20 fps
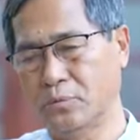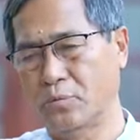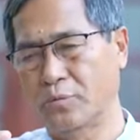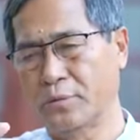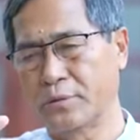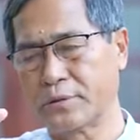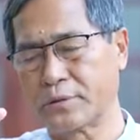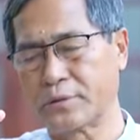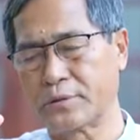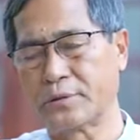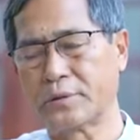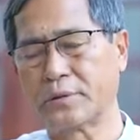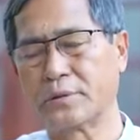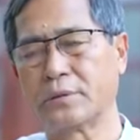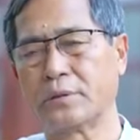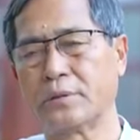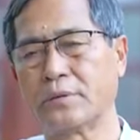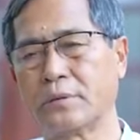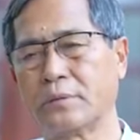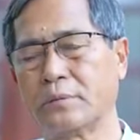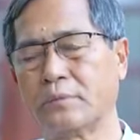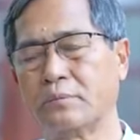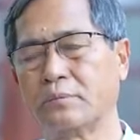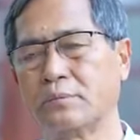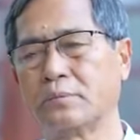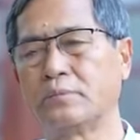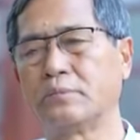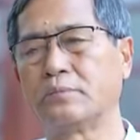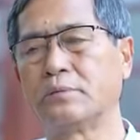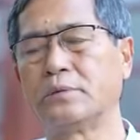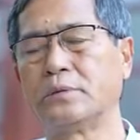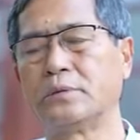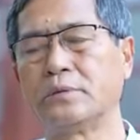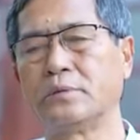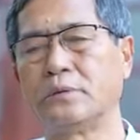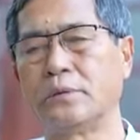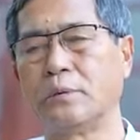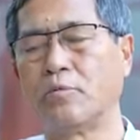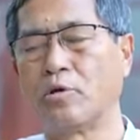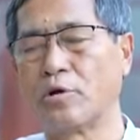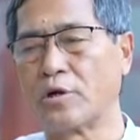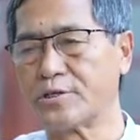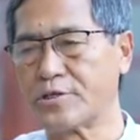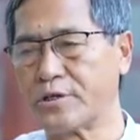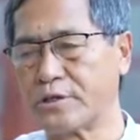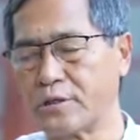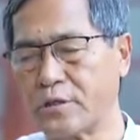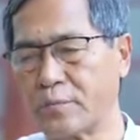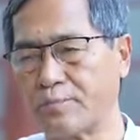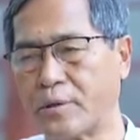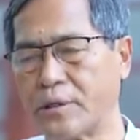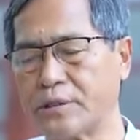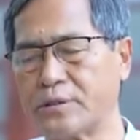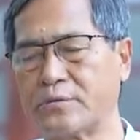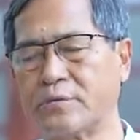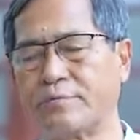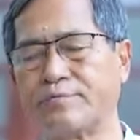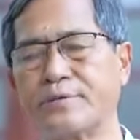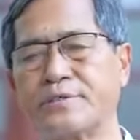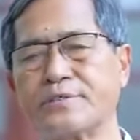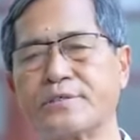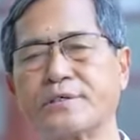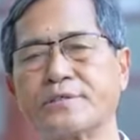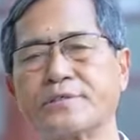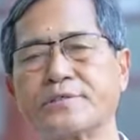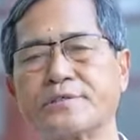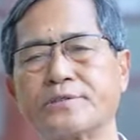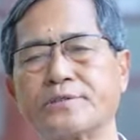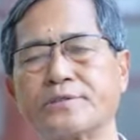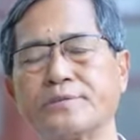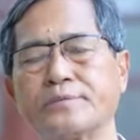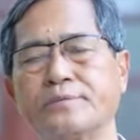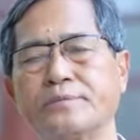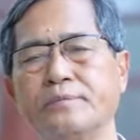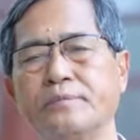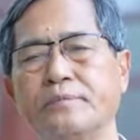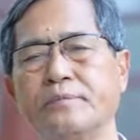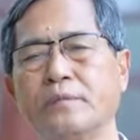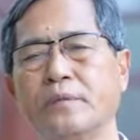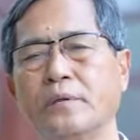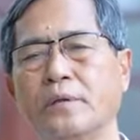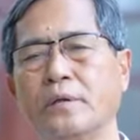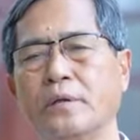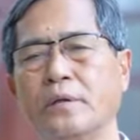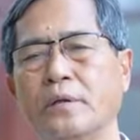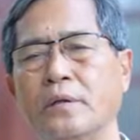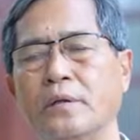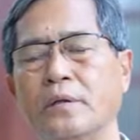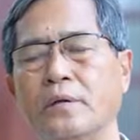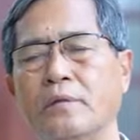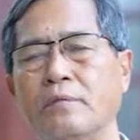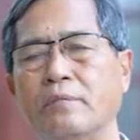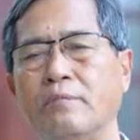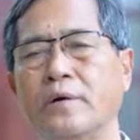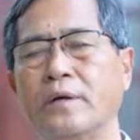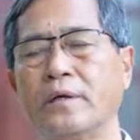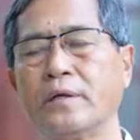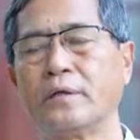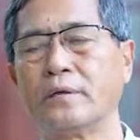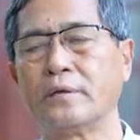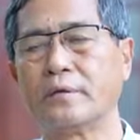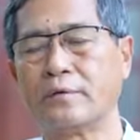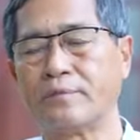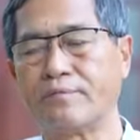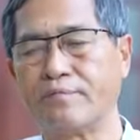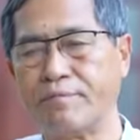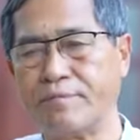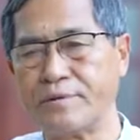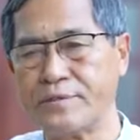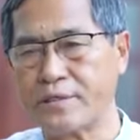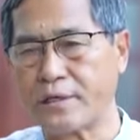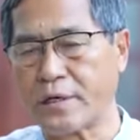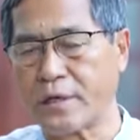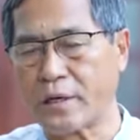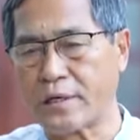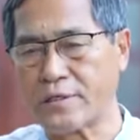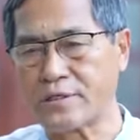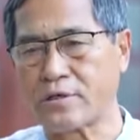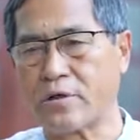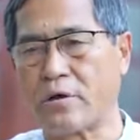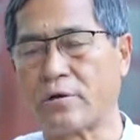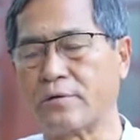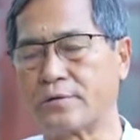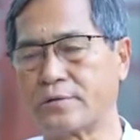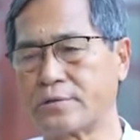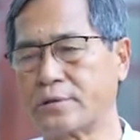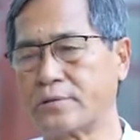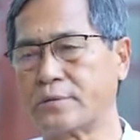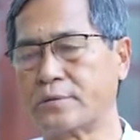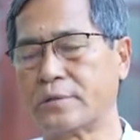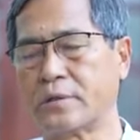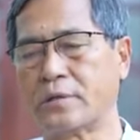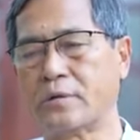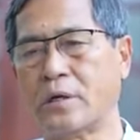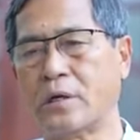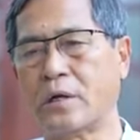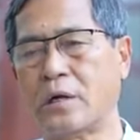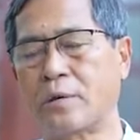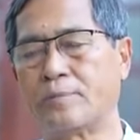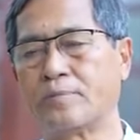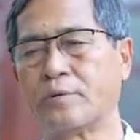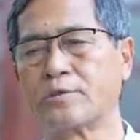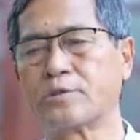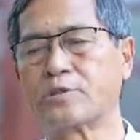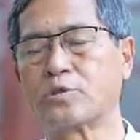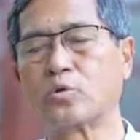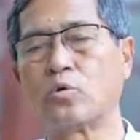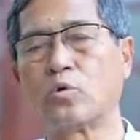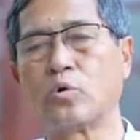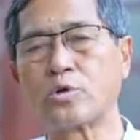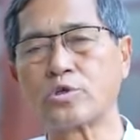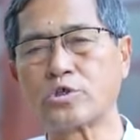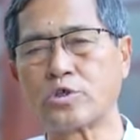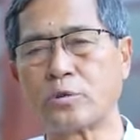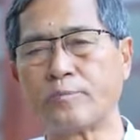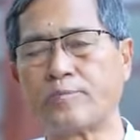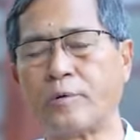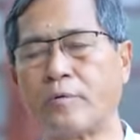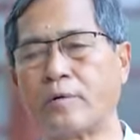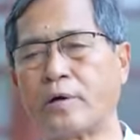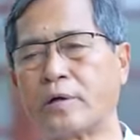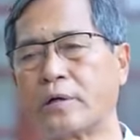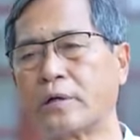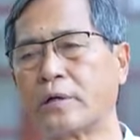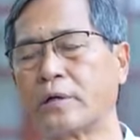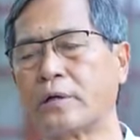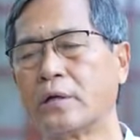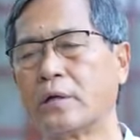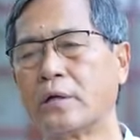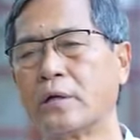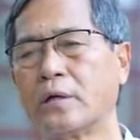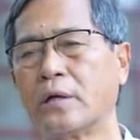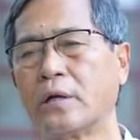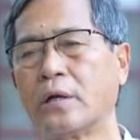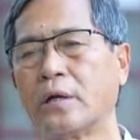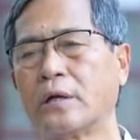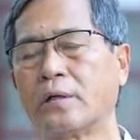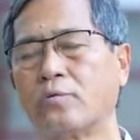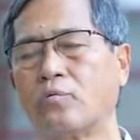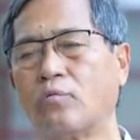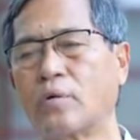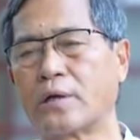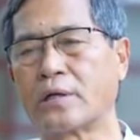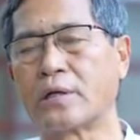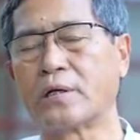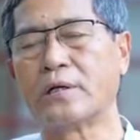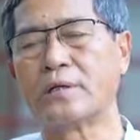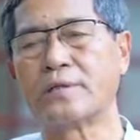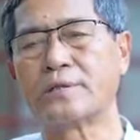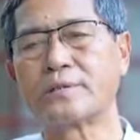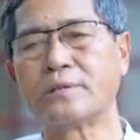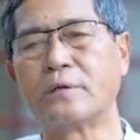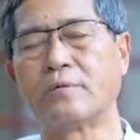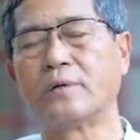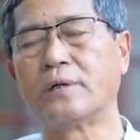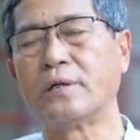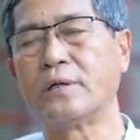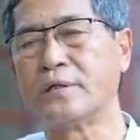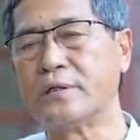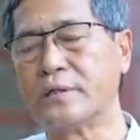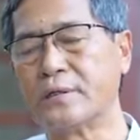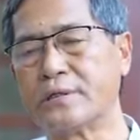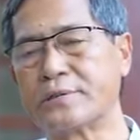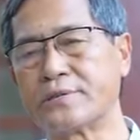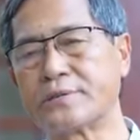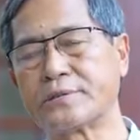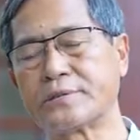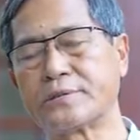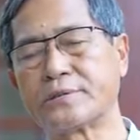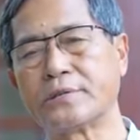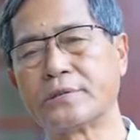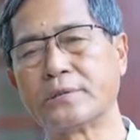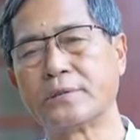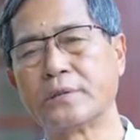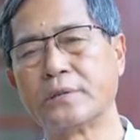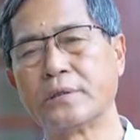with demolishing the party offices by physical assault upon scores of our the workers, our leaders,